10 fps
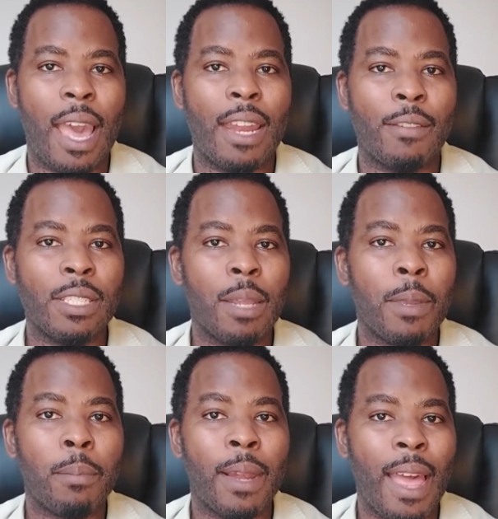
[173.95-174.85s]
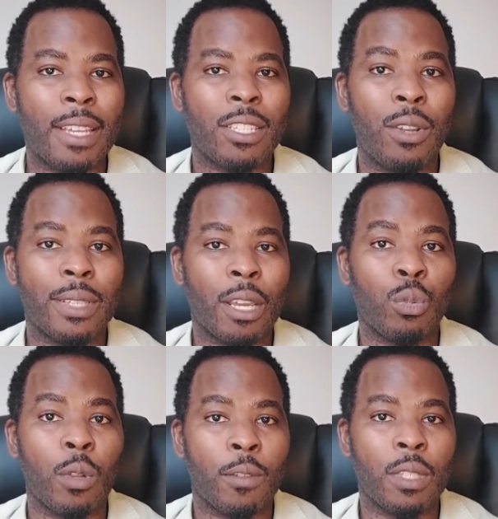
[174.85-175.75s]
And if these lipid plaques are not
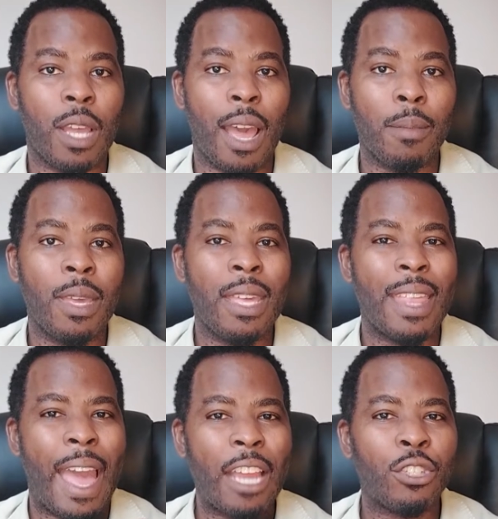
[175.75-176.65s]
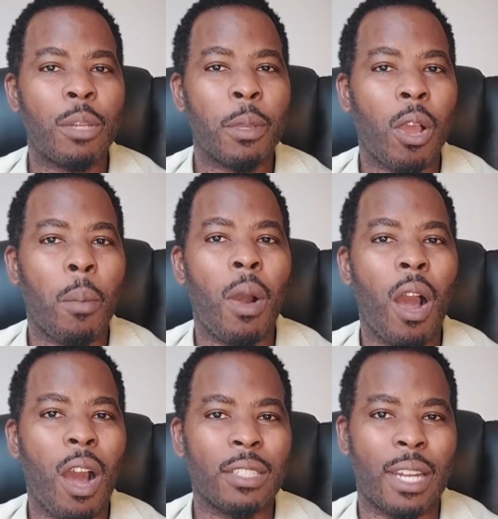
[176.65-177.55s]
dealt with on time, they actually become
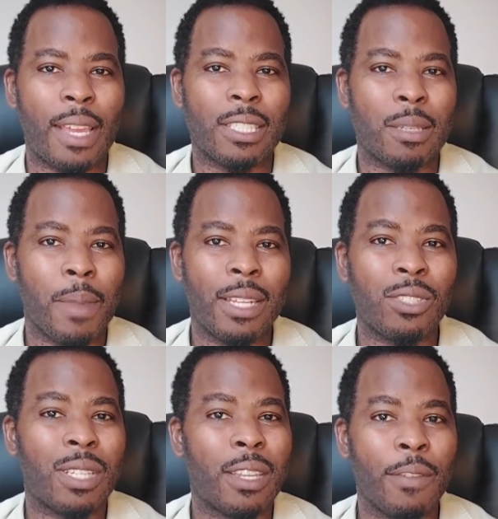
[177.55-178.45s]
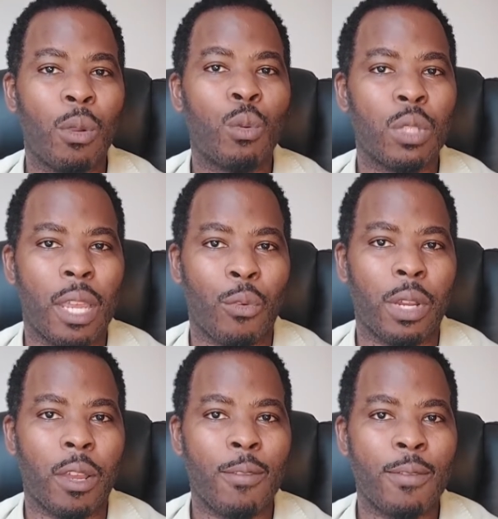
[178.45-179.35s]
hard like cement, so difficult to get
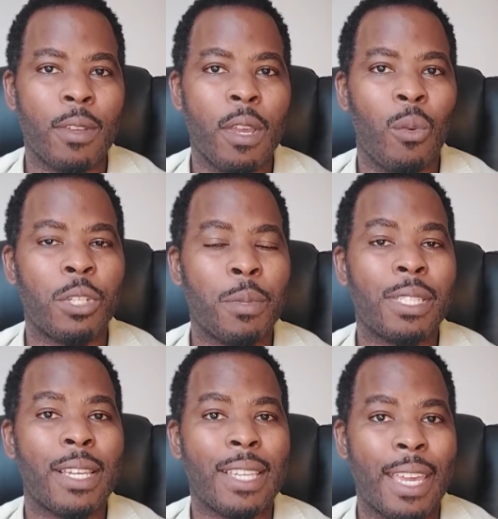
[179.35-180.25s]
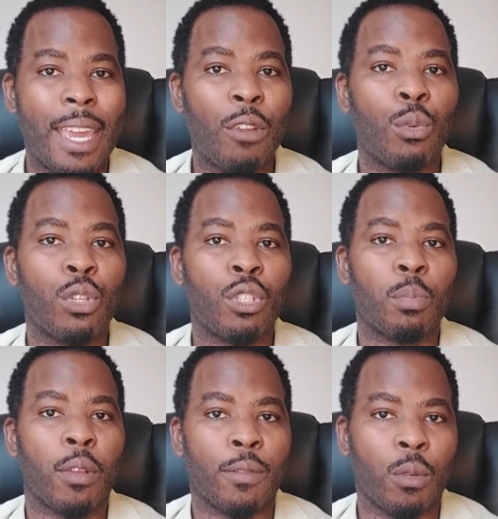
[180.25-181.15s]
rid of, which means there's again
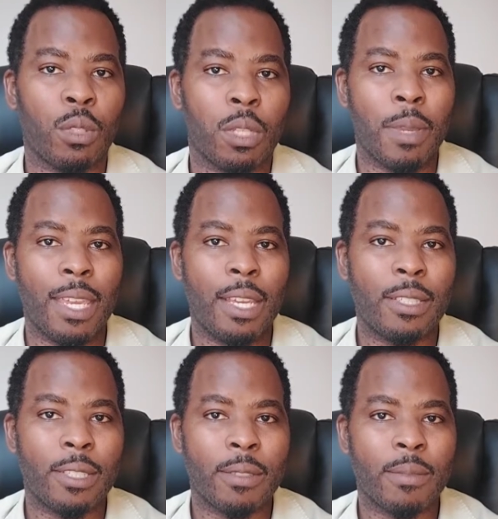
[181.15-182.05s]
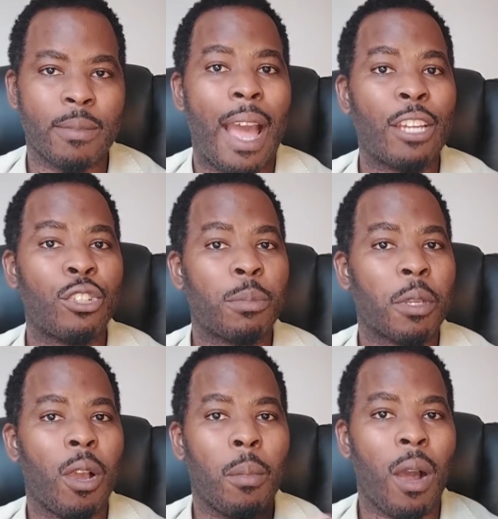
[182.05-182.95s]
reduced blood flow penis. The arteries
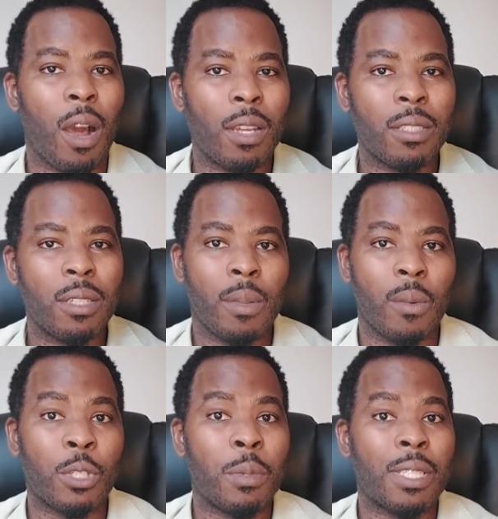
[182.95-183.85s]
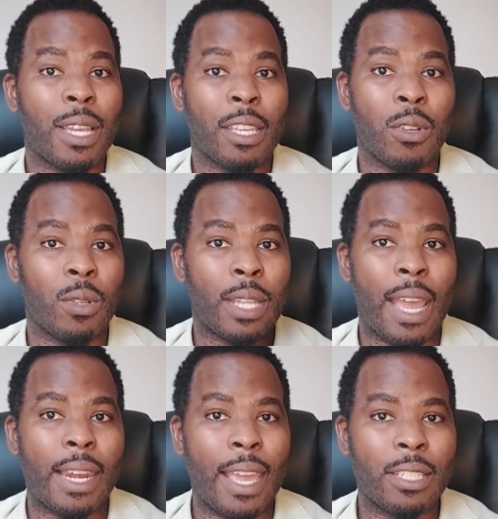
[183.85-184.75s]
become hard, which means that they do not
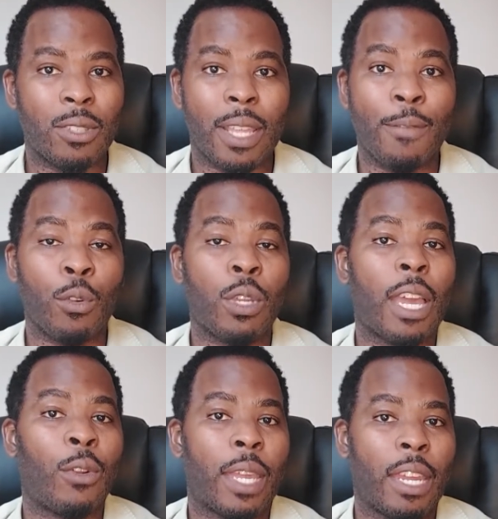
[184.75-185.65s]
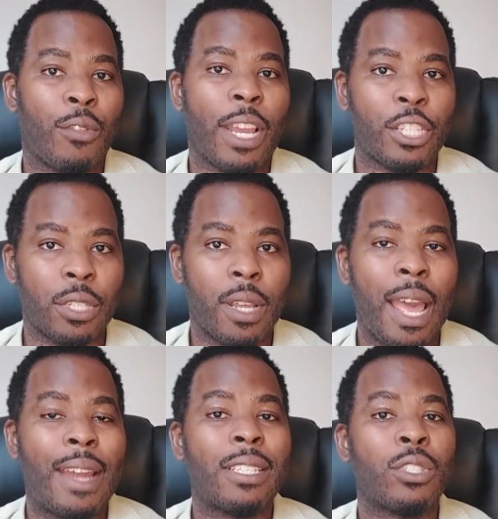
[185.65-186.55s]
dilate, so therefore you cannot get an erection.
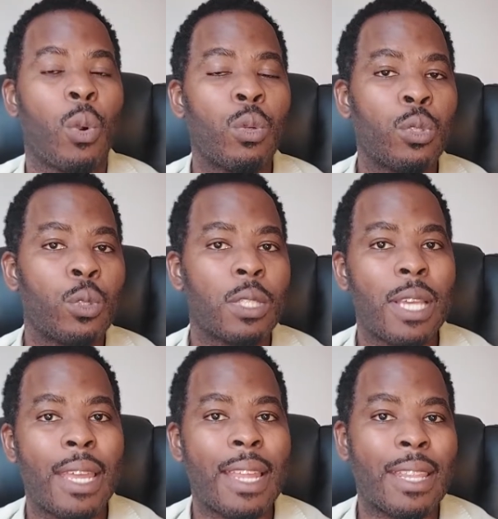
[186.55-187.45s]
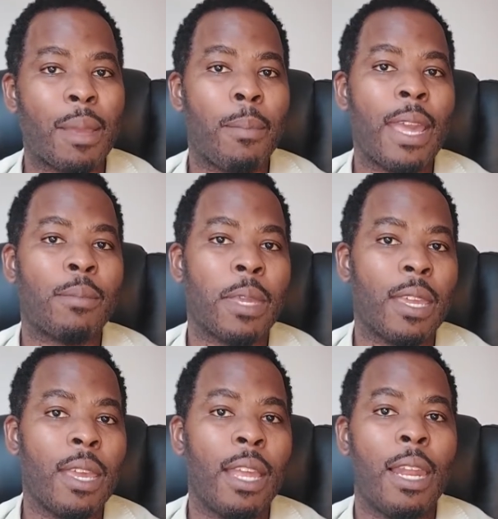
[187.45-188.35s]
And this is also a sign that there might
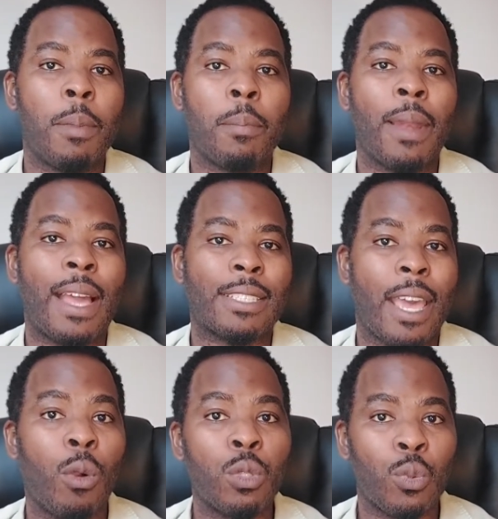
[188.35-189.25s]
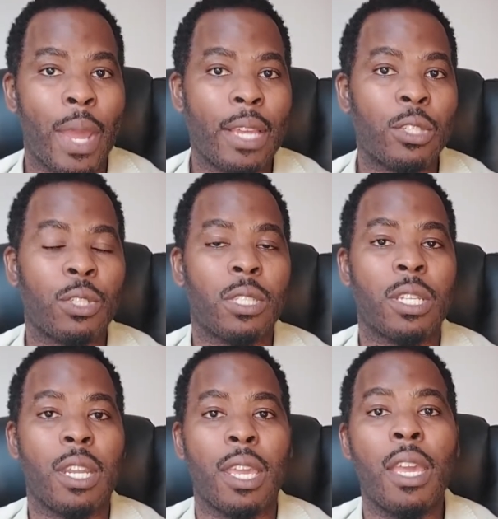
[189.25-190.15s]
be lipid plaques elsewhere, such as
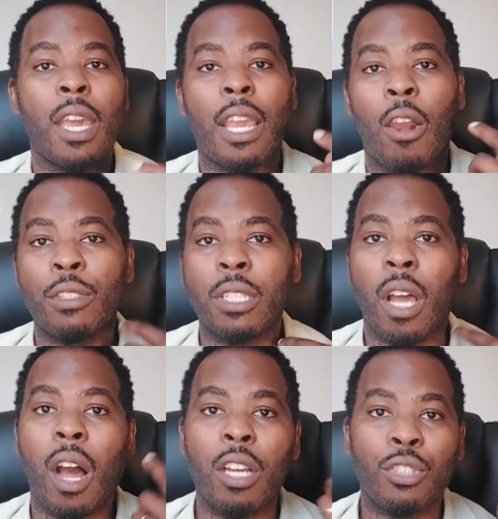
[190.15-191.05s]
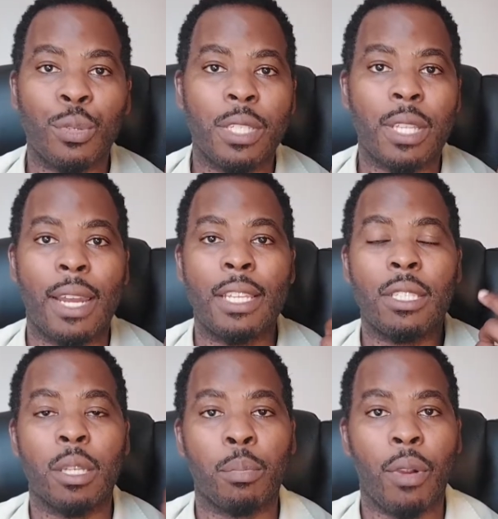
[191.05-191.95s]
in the carotid arteries that lead
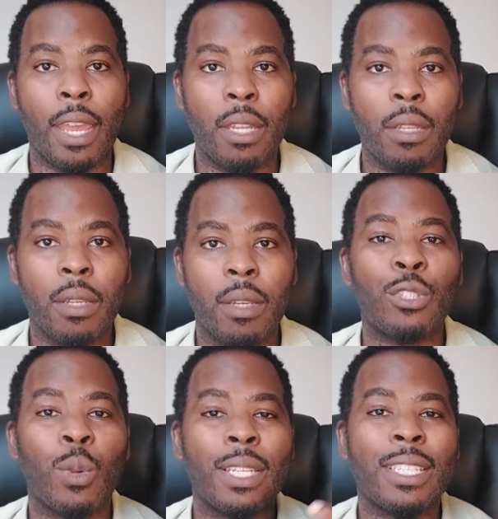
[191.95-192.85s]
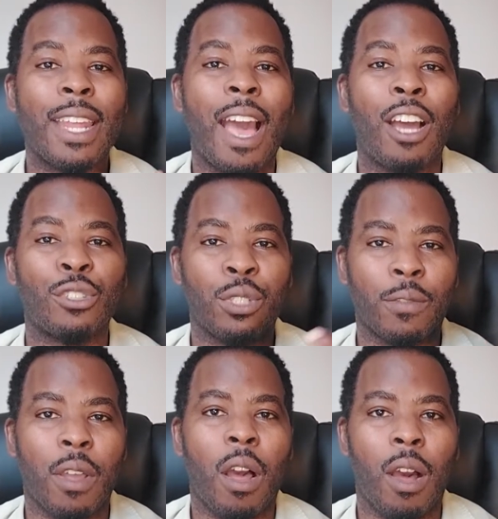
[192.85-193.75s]
to the brain, as well as in the arteries
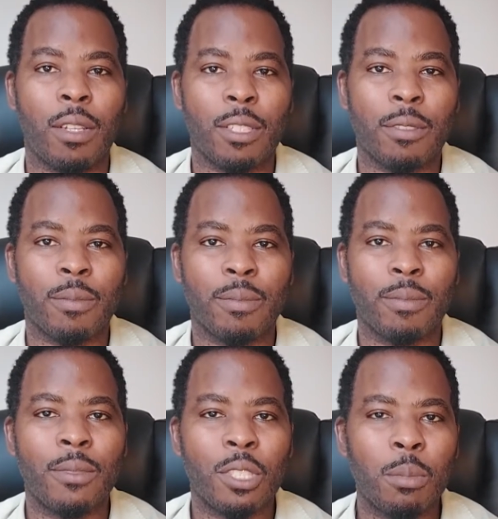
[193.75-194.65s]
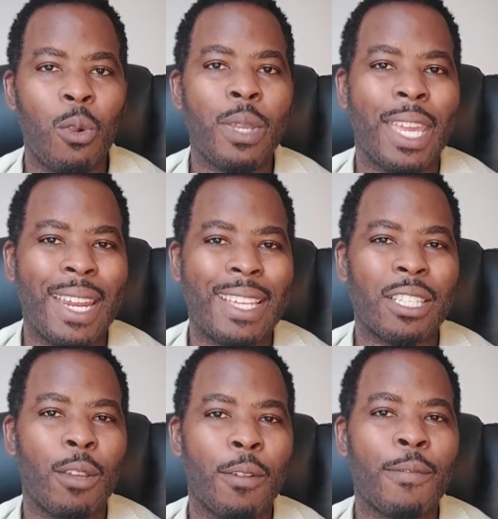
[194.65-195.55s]
of the heart. Smoking
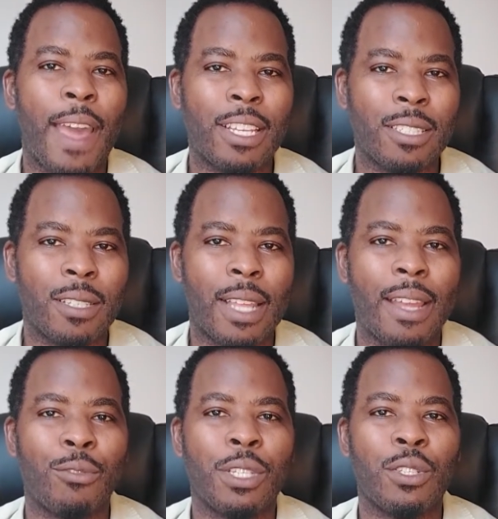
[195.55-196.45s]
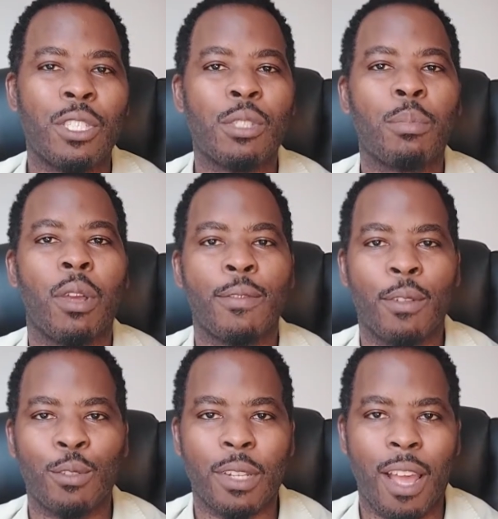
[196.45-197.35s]
is another factor that reduces blood
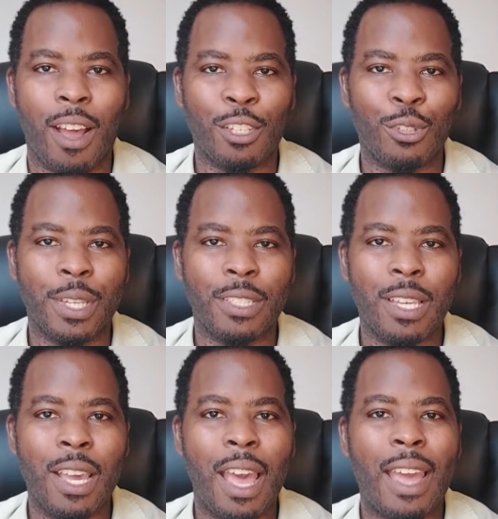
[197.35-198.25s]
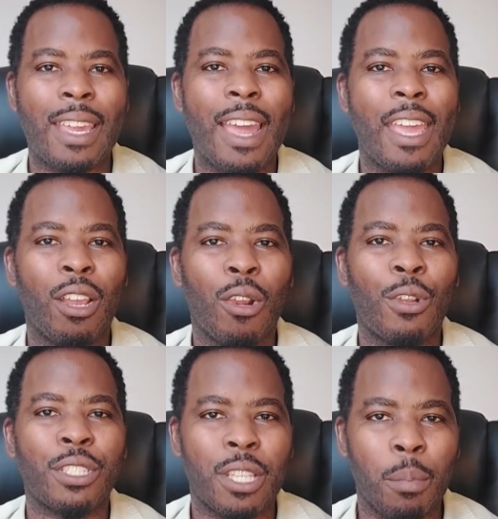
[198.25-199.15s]
flow to the arteries and can
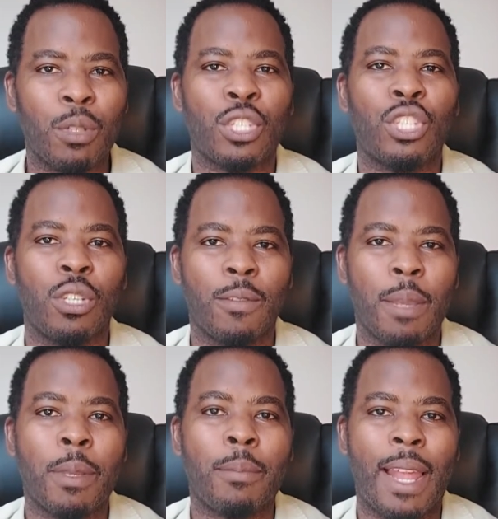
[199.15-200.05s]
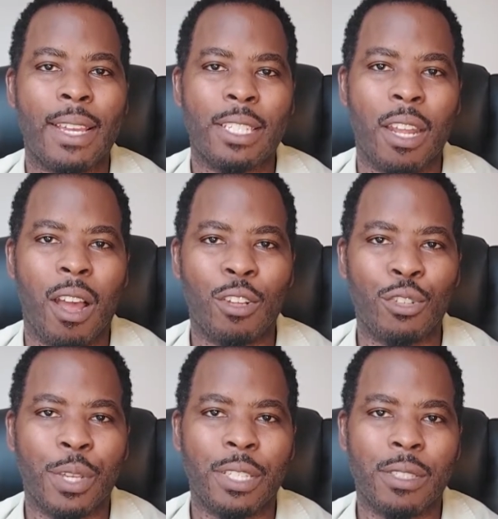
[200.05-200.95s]
encourage the deposition of lipid plaques in the
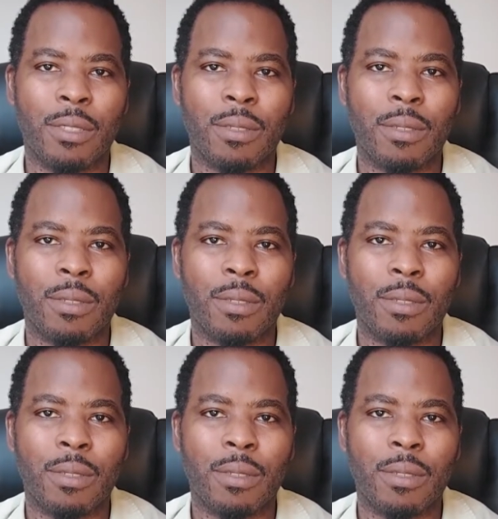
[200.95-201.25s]
arteries.